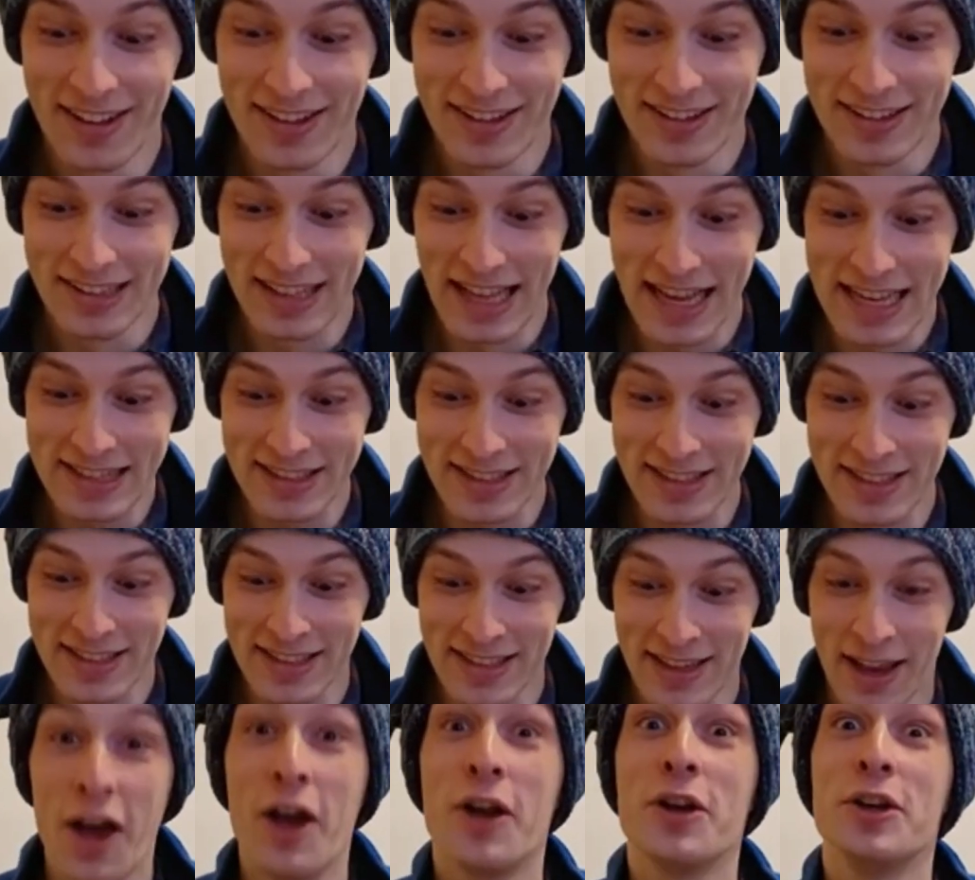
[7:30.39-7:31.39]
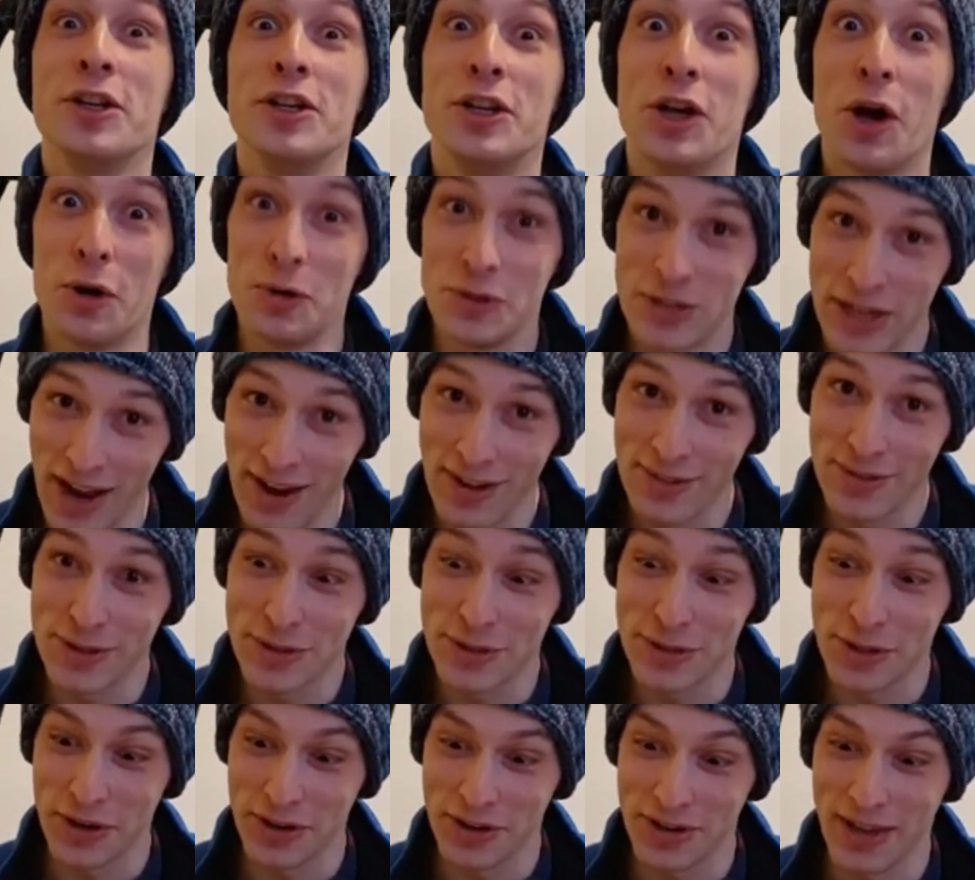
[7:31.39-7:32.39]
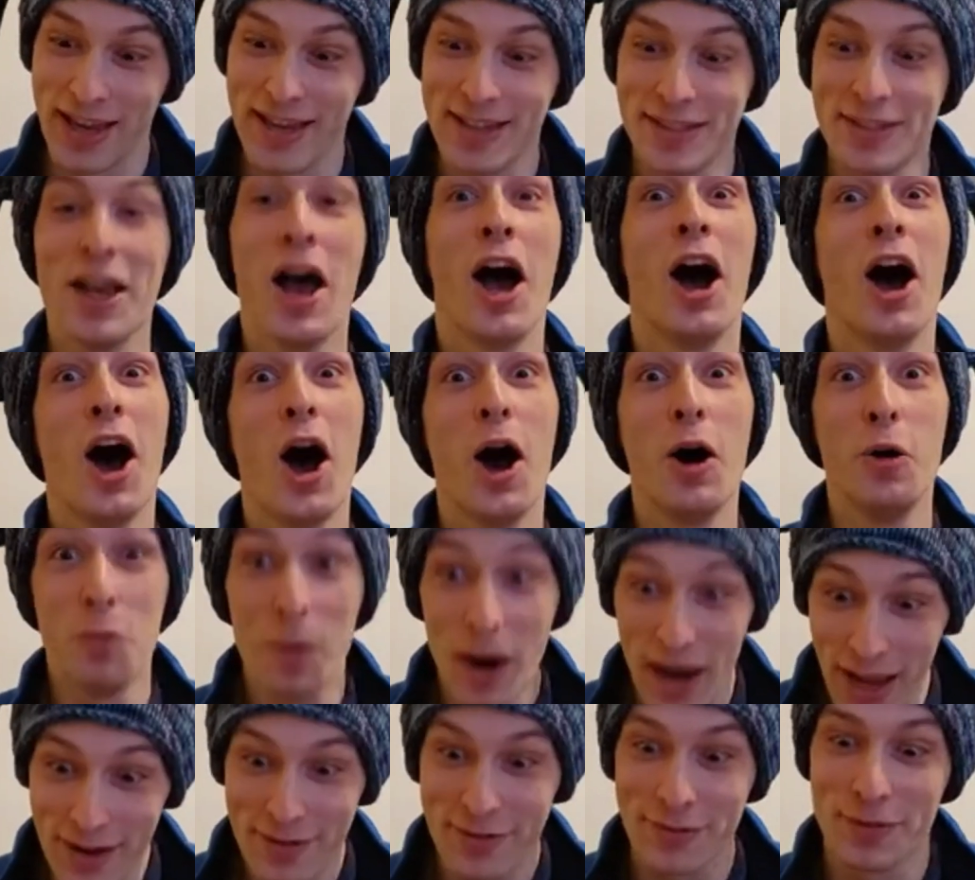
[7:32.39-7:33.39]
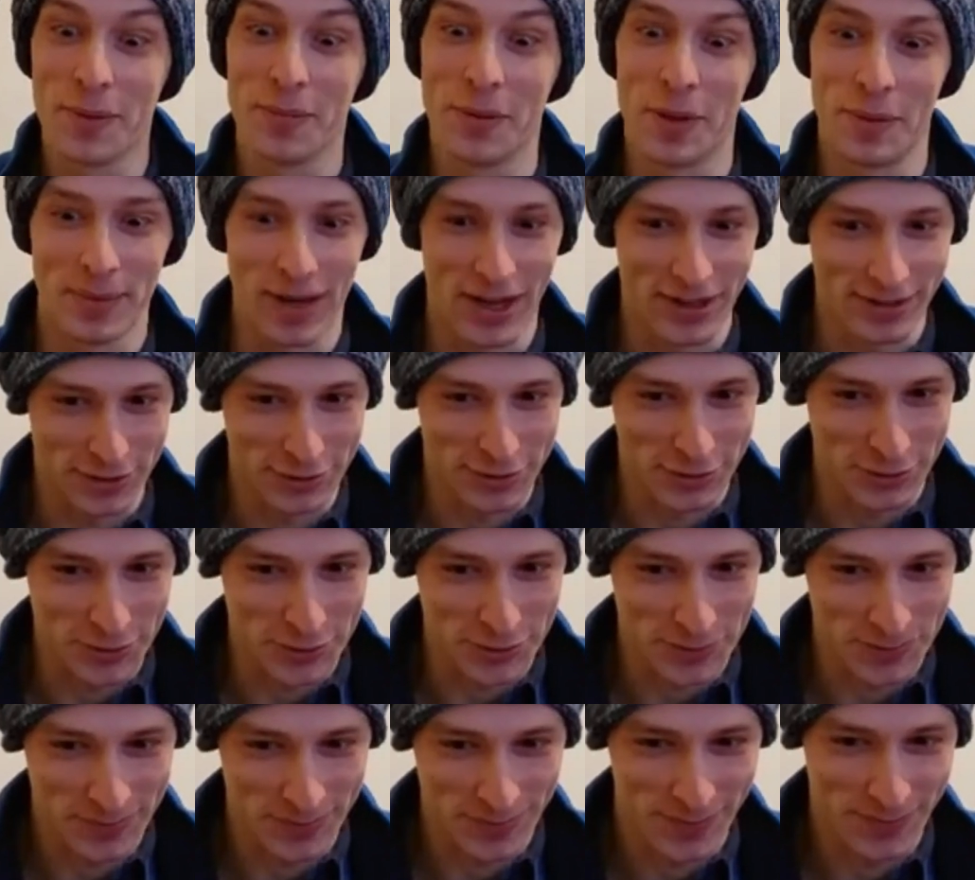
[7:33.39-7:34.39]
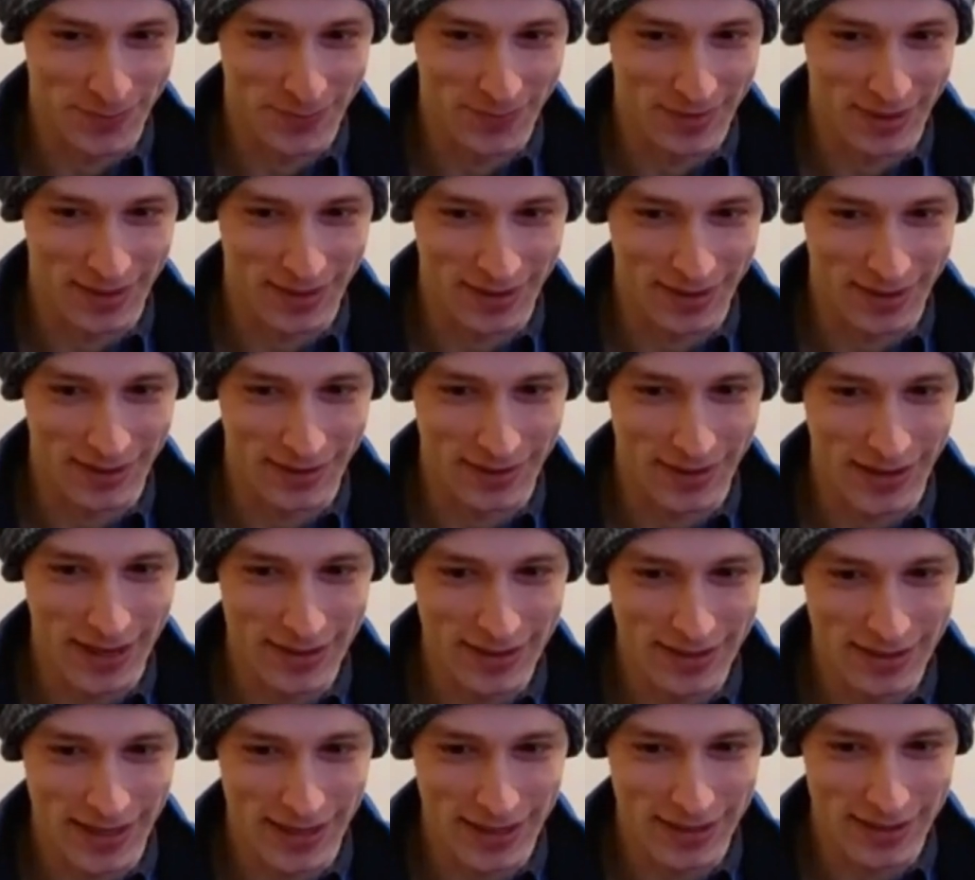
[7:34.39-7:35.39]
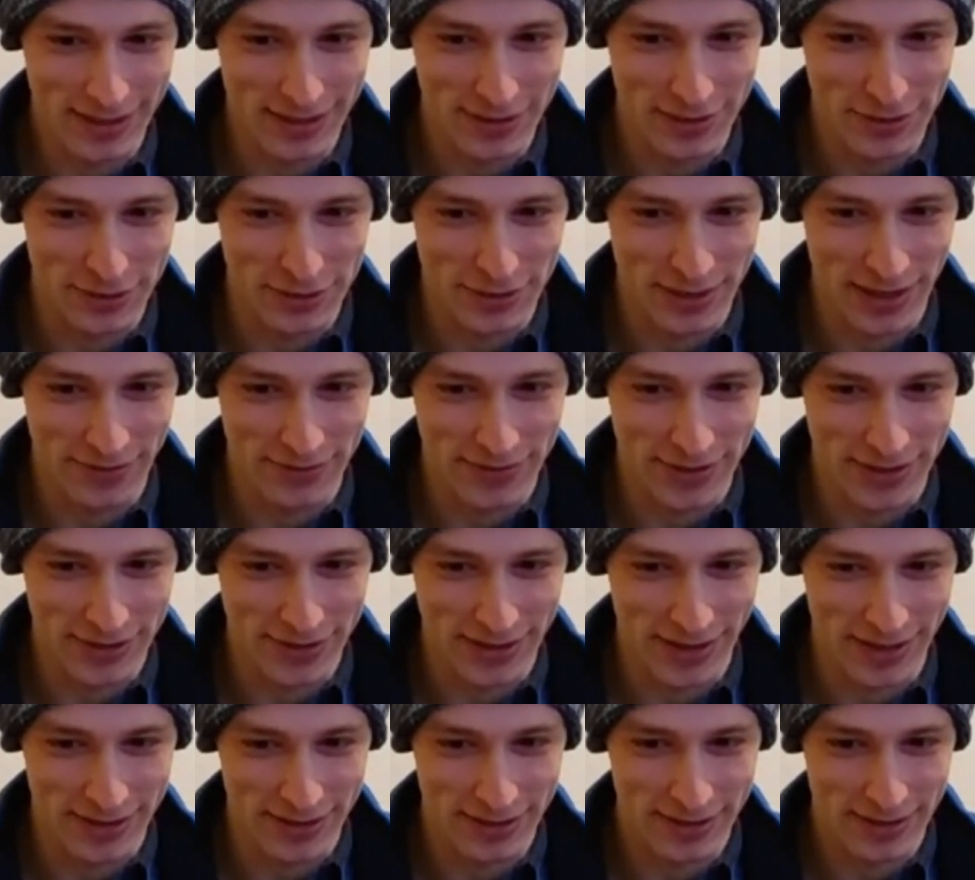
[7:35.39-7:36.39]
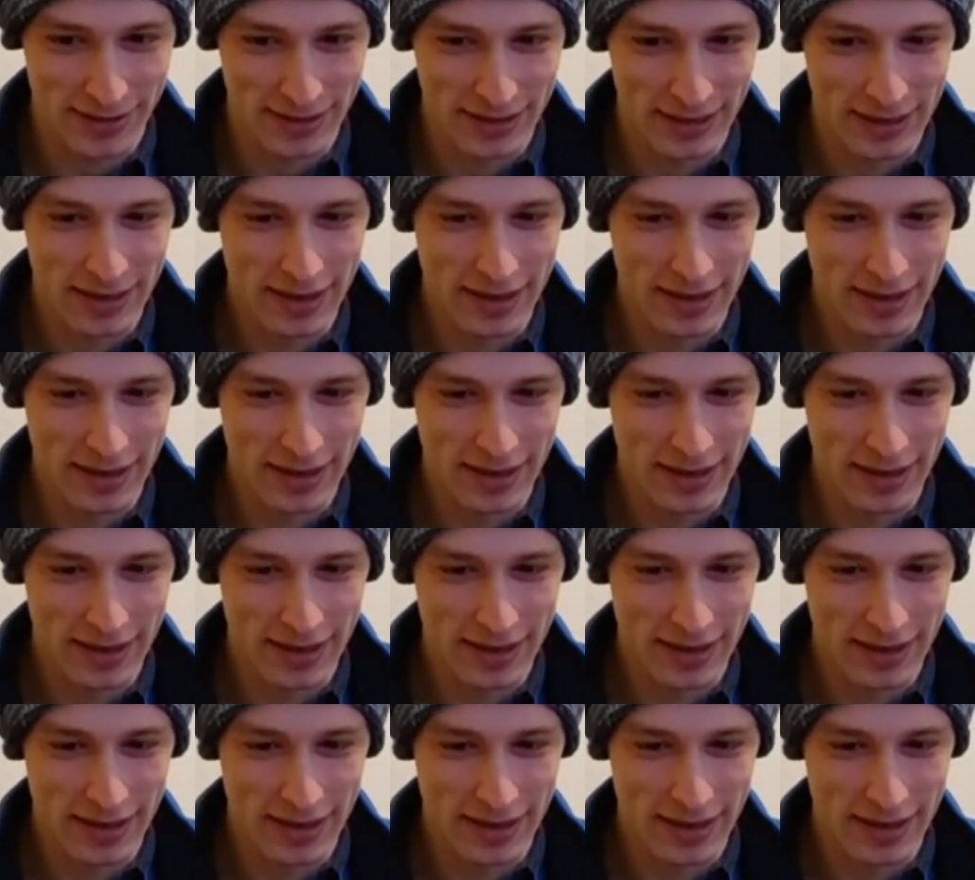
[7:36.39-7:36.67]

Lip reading: let's go down the staircase away from the monsters. That takes us to 76.